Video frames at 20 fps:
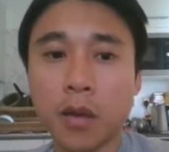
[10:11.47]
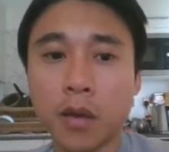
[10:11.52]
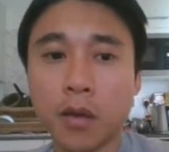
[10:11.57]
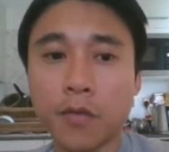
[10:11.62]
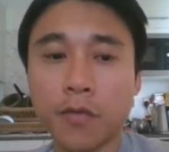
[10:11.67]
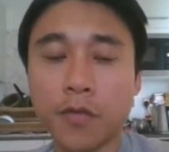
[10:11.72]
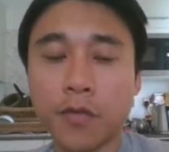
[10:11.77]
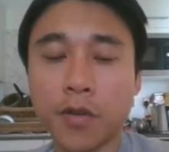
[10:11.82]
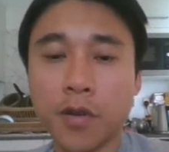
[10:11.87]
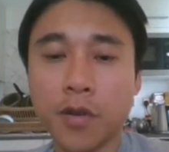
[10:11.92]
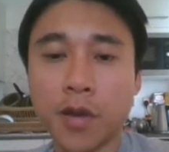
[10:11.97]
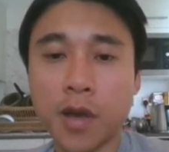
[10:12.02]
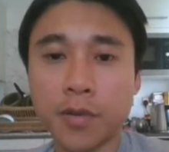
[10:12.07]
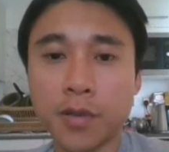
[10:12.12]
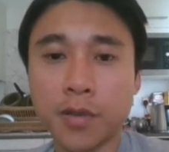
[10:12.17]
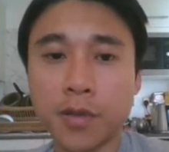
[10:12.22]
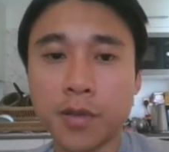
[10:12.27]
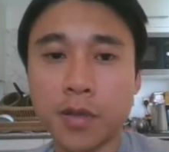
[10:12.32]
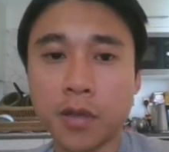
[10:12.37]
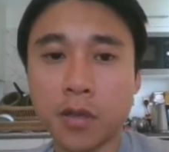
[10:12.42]
Very happy to
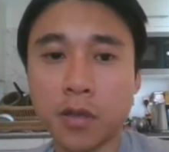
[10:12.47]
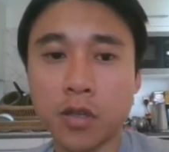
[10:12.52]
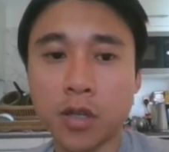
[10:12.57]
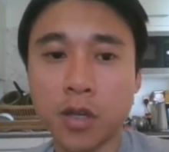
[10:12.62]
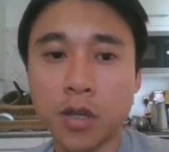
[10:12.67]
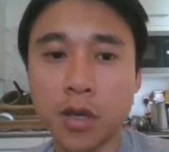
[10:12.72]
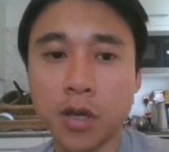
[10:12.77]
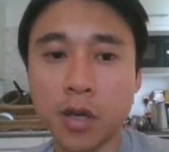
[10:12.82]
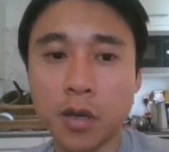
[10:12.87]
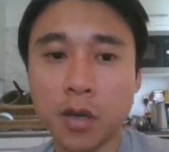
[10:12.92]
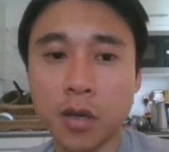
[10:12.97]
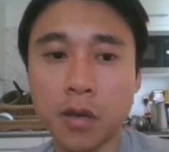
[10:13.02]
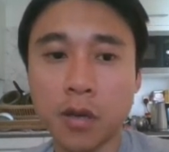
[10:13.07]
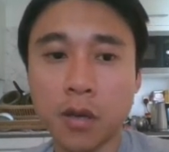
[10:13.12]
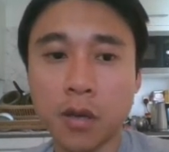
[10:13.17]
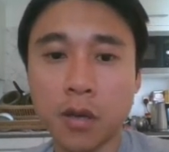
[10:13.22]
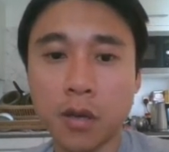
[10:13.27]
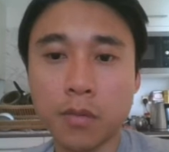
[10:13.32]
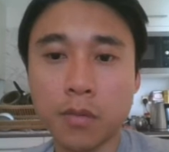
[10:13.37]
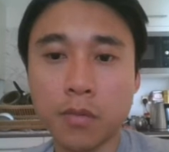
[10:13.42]
see the check.
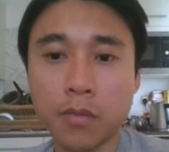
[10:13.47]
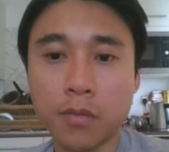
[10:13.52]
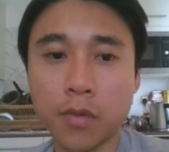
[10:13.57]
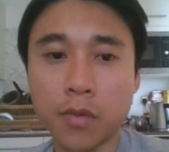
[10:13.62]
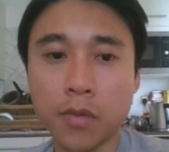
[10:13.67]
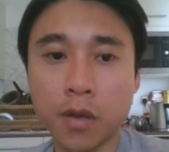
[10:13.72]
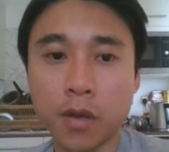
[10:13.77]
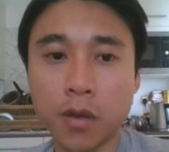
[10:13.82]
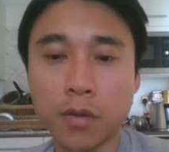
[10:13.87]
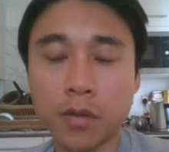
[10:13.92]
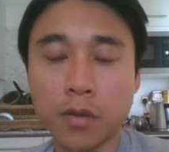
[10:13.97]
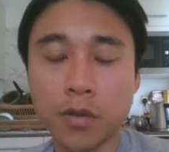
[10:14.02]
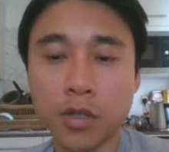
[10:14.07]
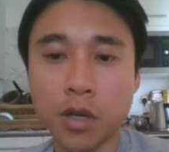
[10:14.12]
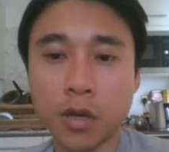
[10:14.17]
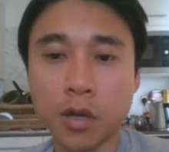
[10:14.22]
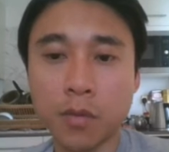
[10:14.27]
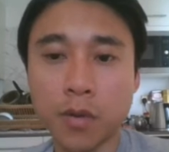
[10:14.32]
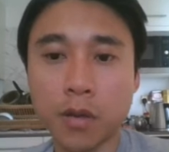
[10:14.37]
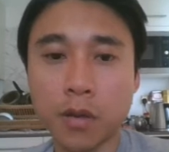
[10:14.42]
We are going to check
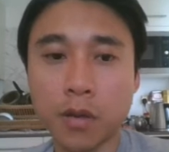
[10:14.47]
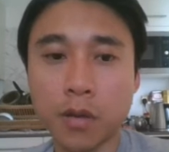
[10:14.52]
back.